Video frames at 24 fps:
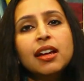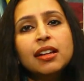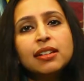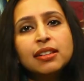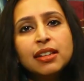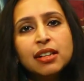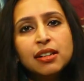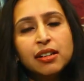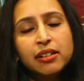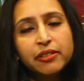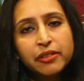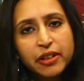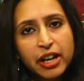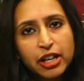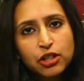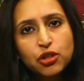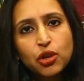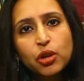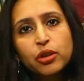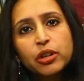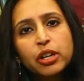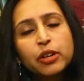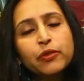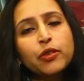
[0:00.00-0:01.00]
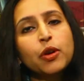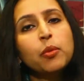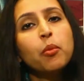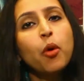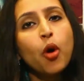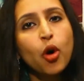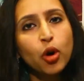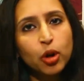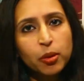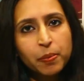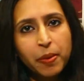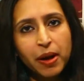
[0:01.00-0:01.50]
The rhetoric from
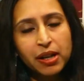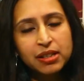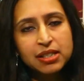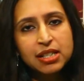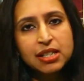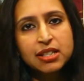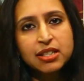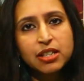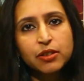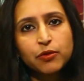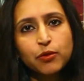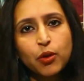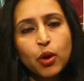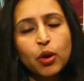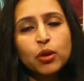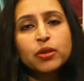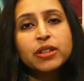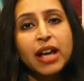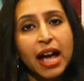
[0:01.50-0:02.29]
all parties involved